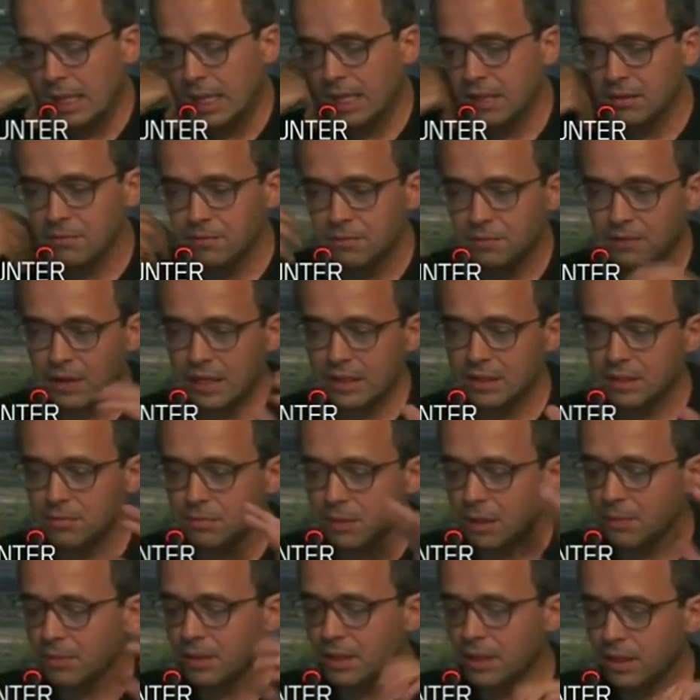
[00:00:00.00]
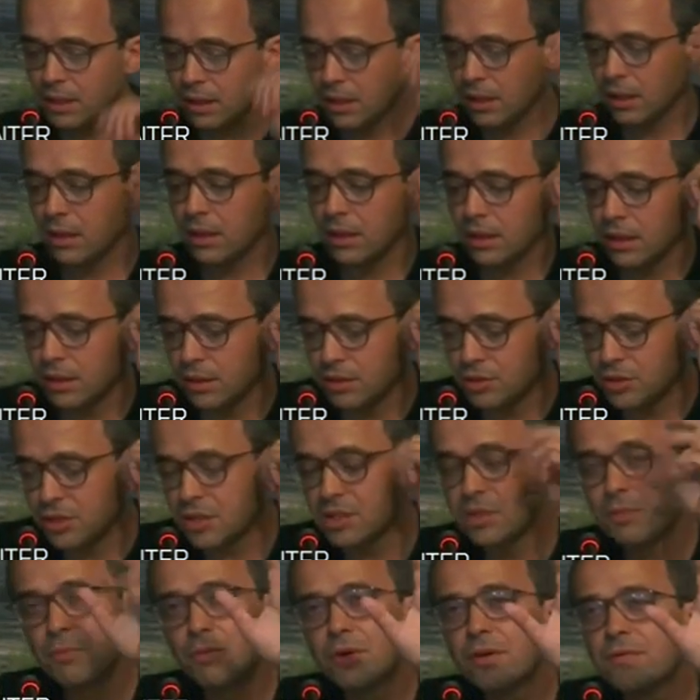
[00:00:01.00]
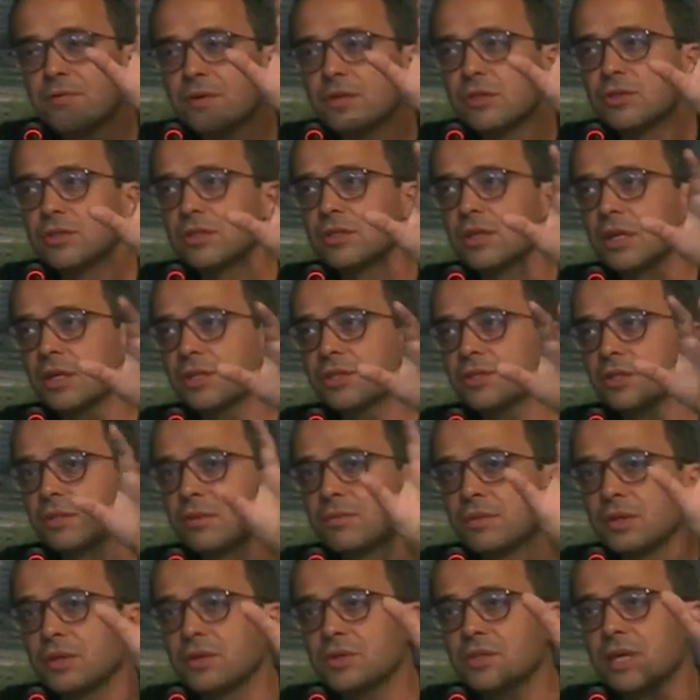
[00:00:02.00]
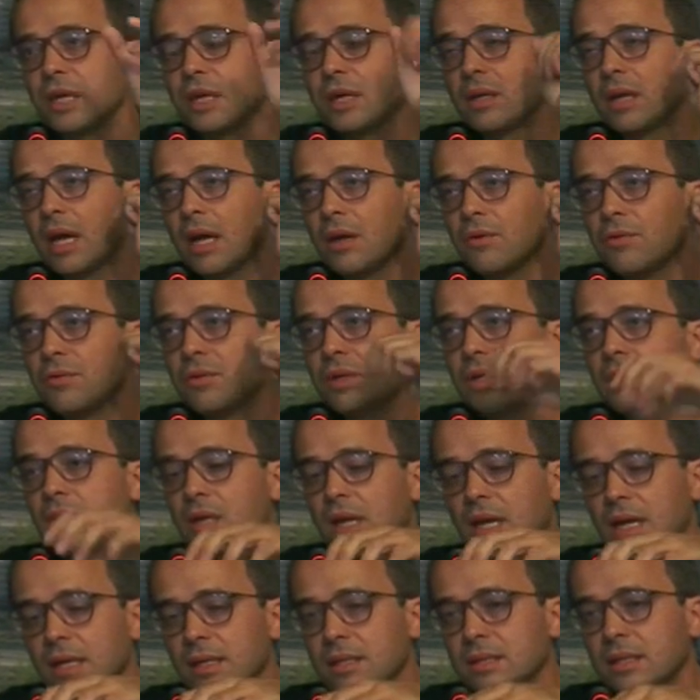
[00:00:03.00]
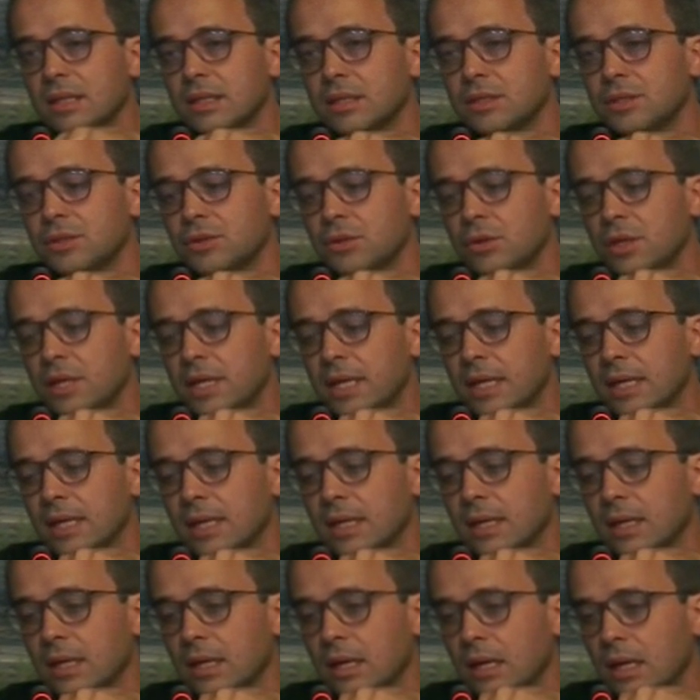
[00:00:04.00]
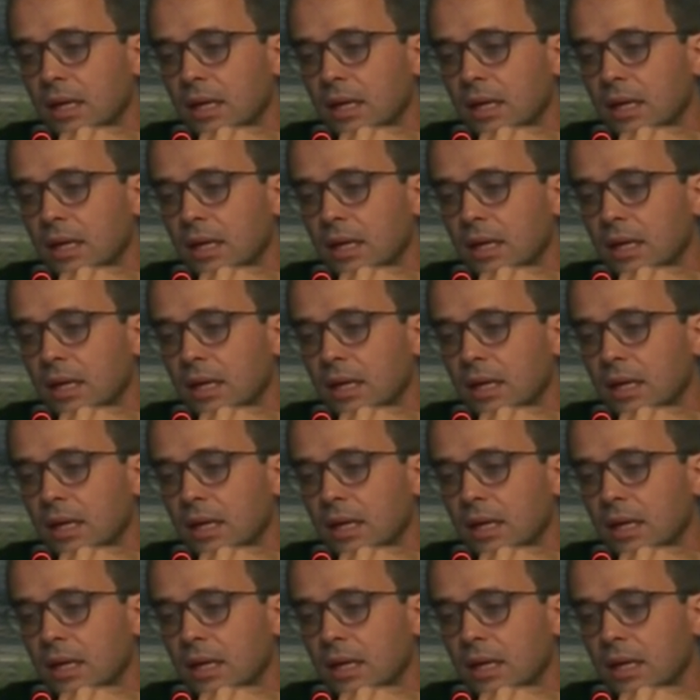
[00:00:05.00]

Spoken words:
in fact, maybe just a brief introduction, because I really like then to link